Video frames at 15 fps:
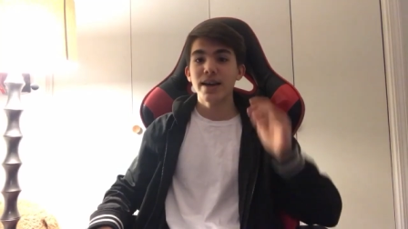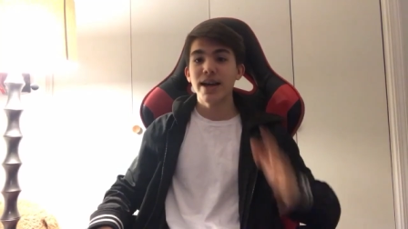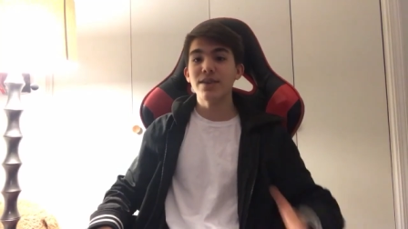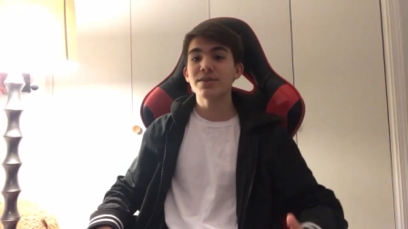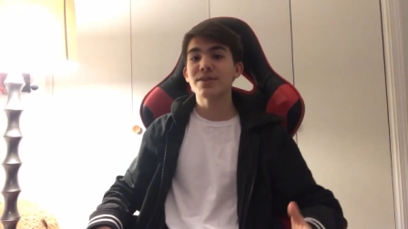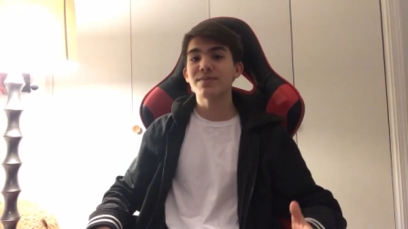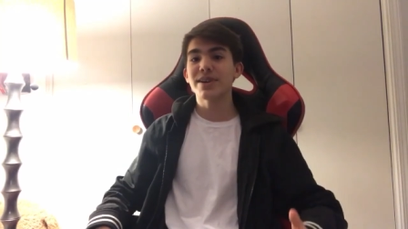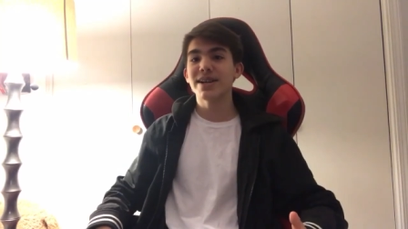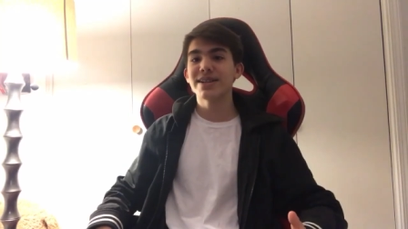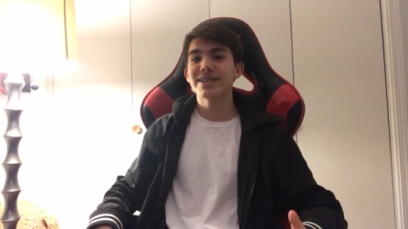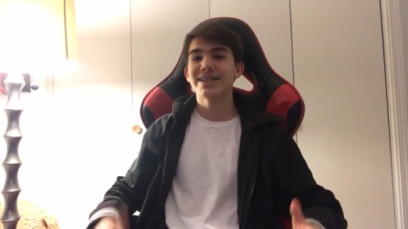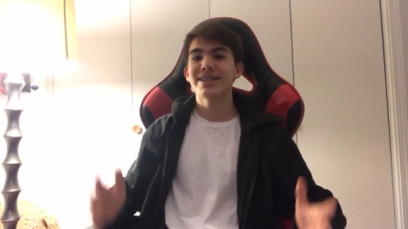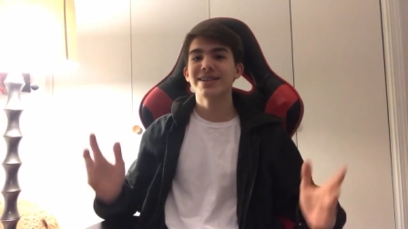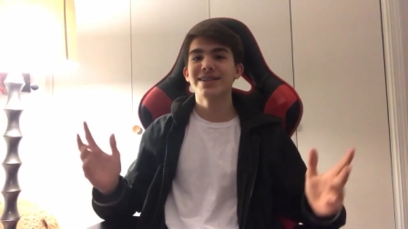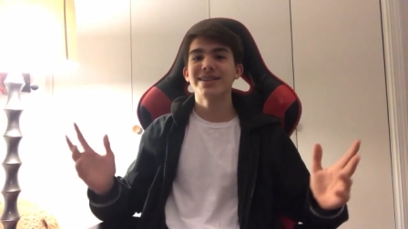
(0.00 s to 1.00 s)
Hey, what's up,
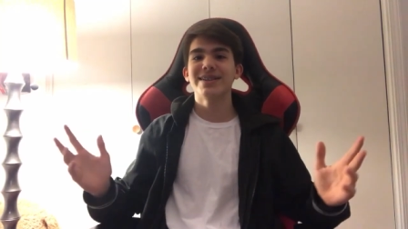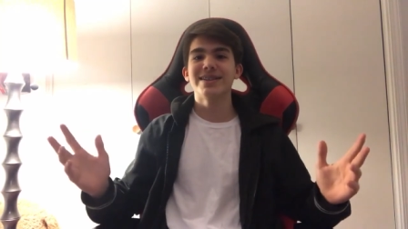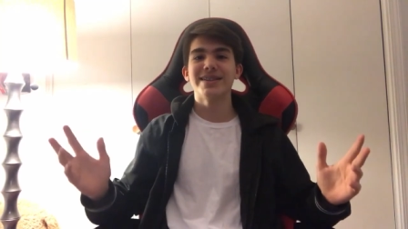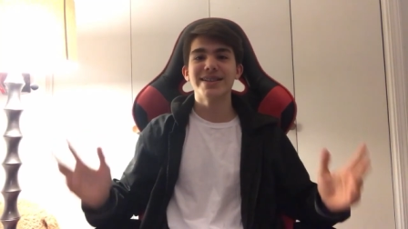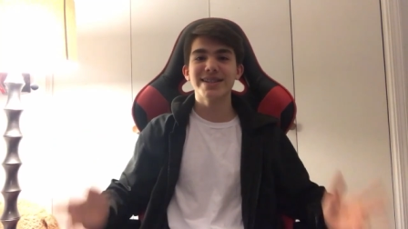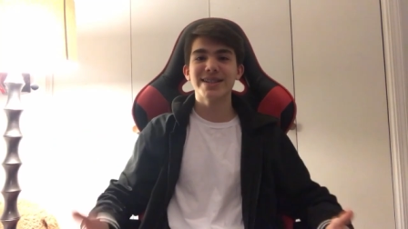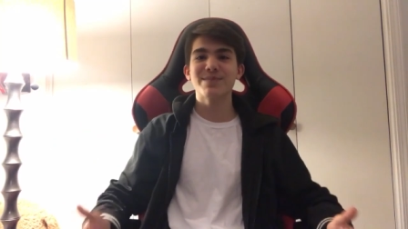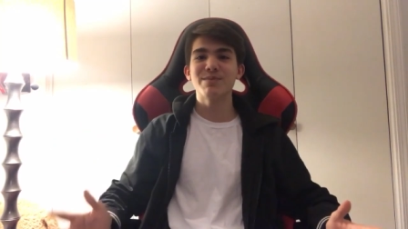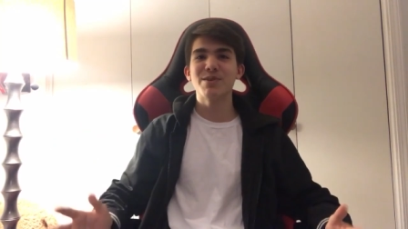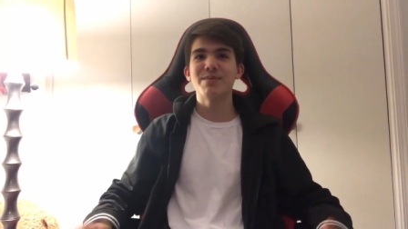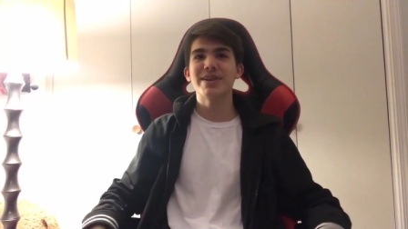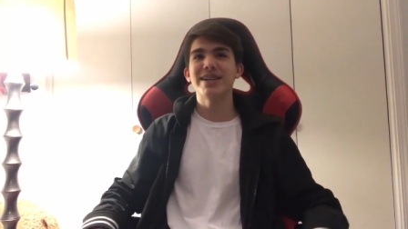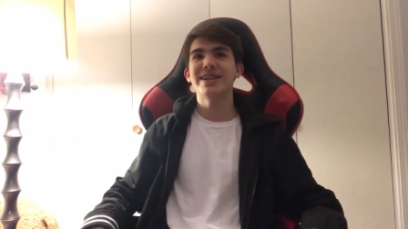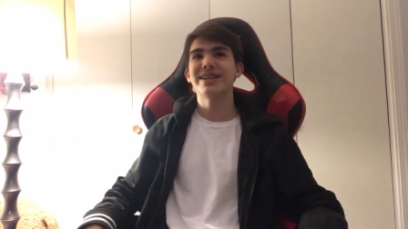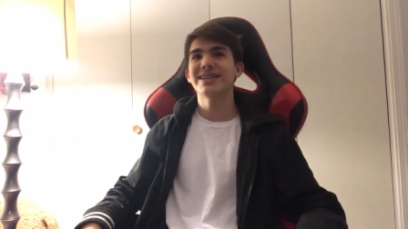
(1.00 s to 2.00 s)
guys? This is
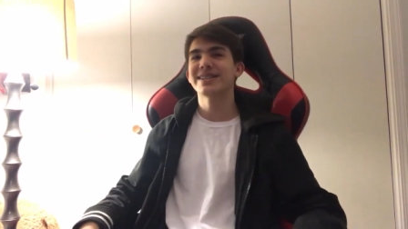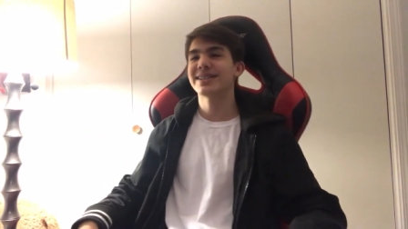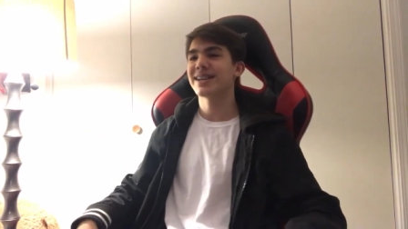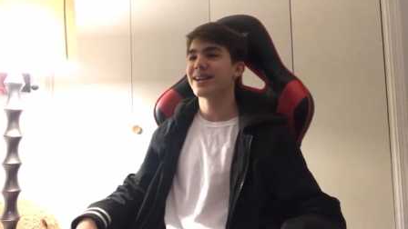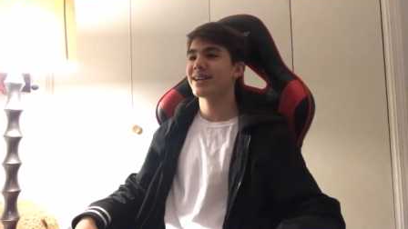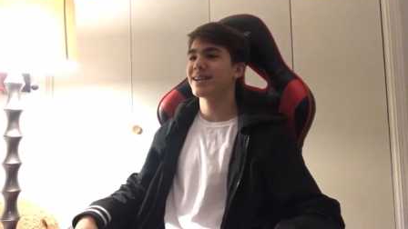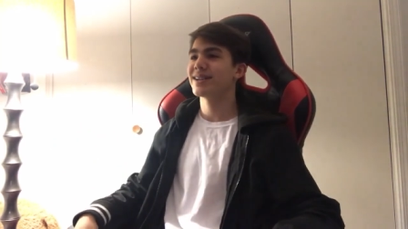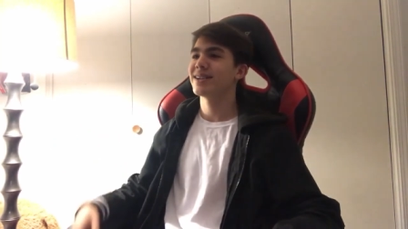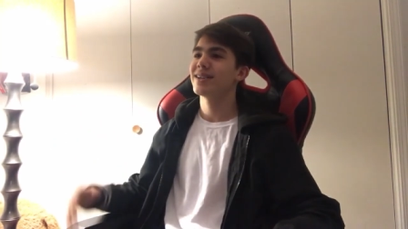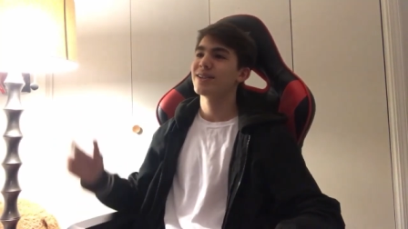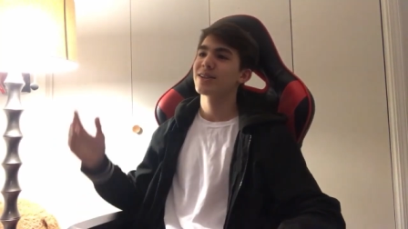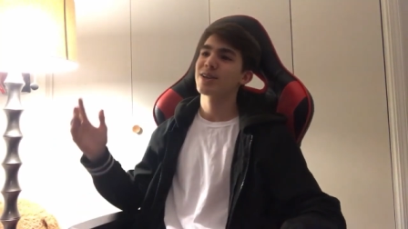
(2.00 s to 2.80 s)
Milkman IXI